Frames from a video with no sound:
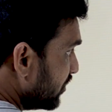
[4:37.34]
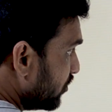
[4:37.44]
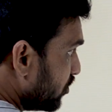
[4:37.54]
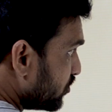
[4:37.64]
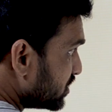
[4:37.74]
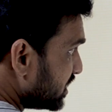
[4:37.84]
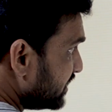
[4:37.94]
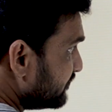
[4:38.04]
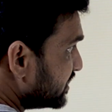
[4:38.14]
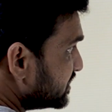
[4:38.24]

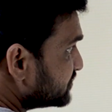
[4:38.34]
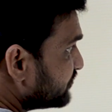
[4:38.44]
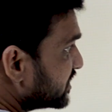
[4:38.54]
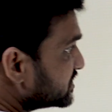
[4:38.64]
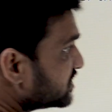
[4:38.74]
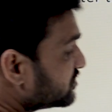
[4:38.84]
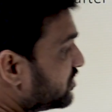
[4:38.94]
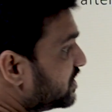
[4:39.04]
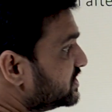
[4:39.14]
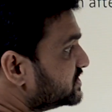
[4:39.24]
only when this function
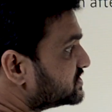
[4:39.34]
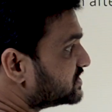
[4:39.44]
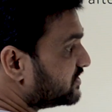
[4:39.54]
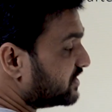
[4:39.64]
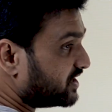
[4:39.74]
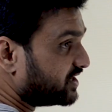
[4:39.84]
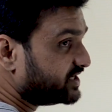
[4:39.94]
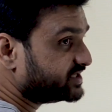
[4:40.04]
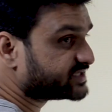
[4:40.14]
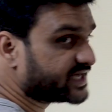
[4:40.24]
call is
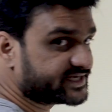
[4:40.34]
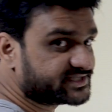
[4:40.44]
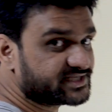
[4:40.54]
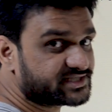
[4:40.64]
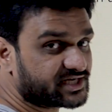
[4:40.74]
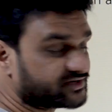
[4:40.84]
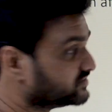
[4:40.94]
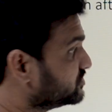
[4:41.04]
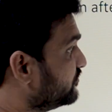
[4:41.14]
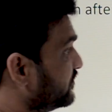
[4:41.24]

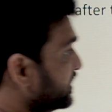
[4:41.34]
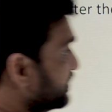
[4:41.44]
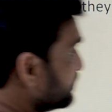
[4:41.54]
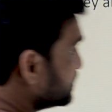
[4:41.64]
existing. So whenever